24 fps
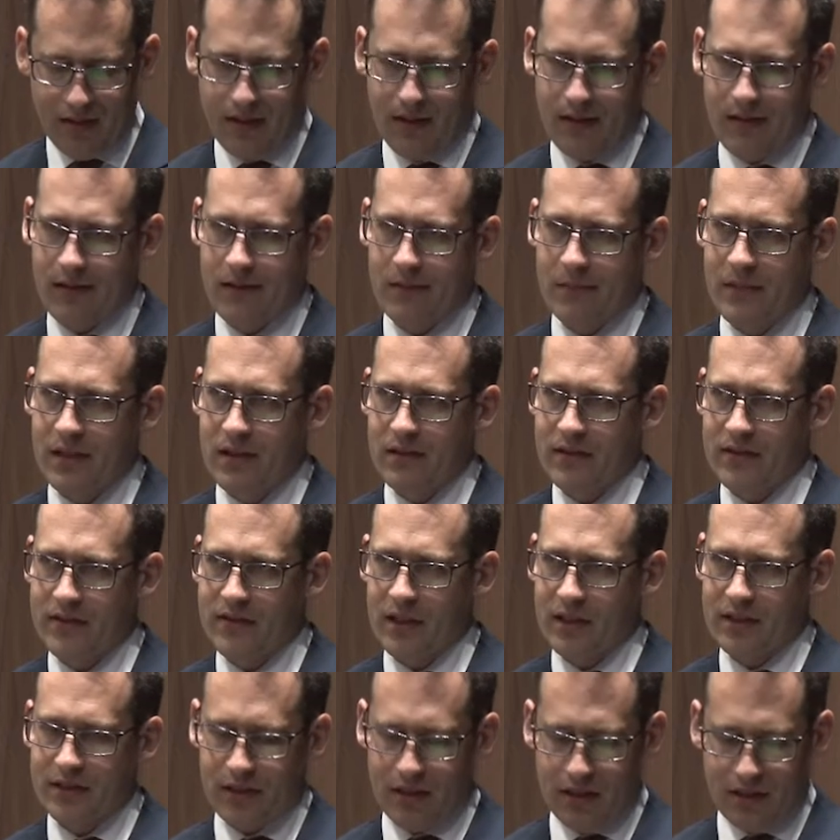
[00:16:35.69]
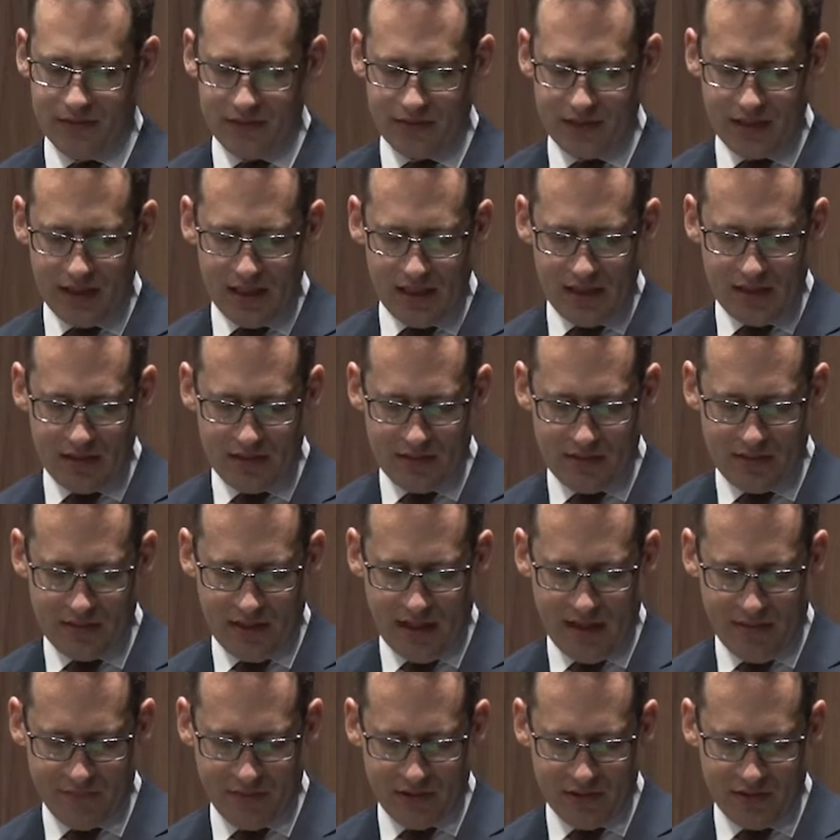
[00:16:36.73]
Um, in the Secretary of
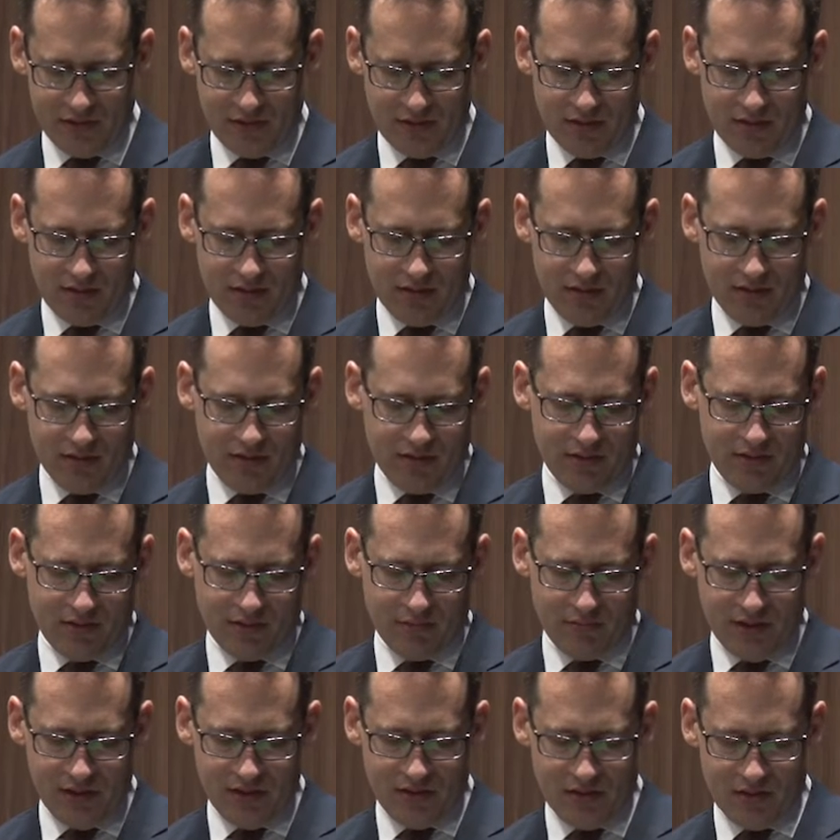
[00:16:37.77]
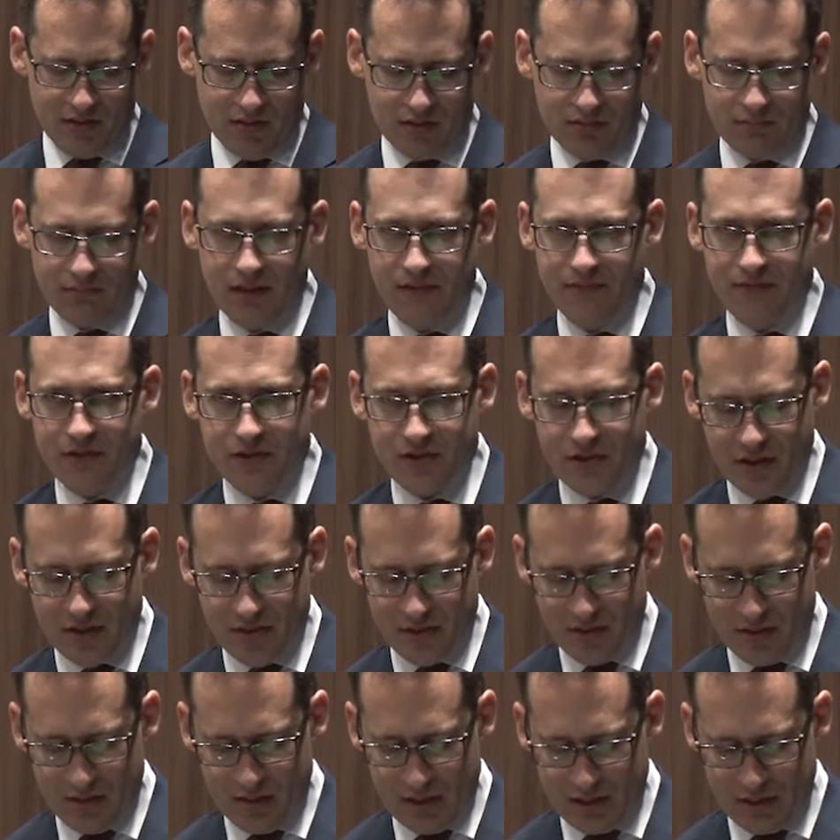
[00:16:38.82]
State's efforts to launch a regional
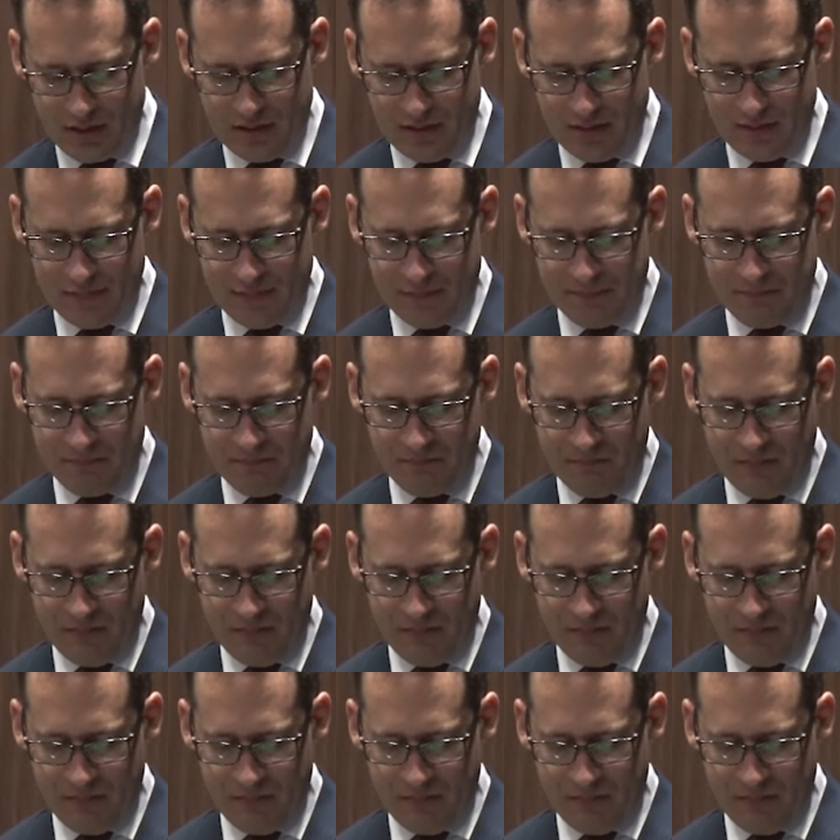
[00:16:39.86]
infrastructure initiative.